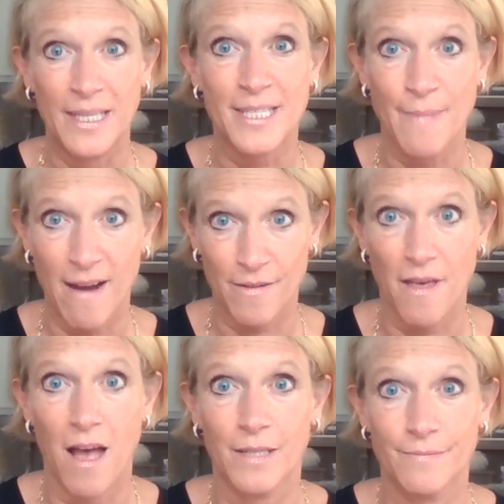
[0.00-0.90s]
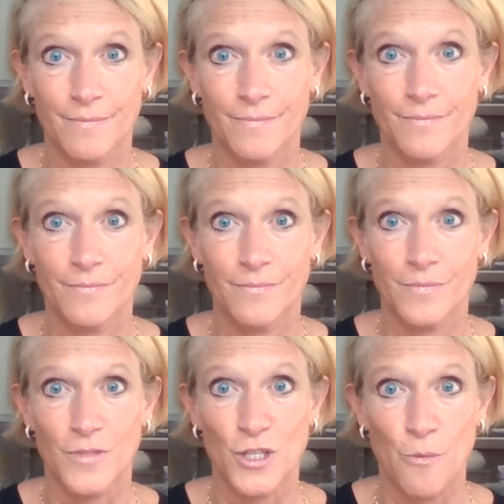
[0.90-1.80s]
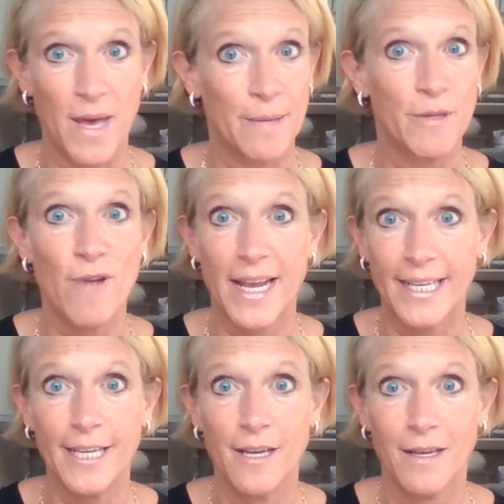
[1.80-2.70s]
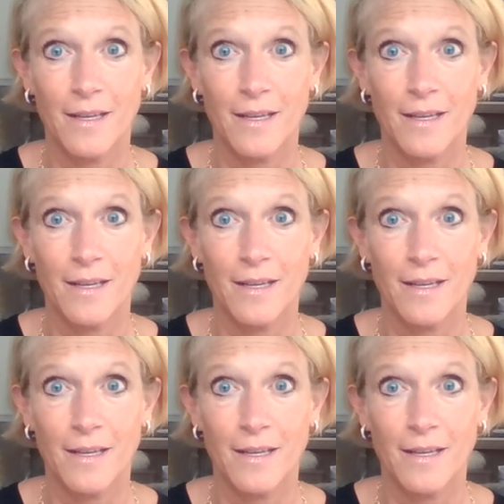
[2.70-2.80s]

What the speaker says: It's a marathon. So you better be ready.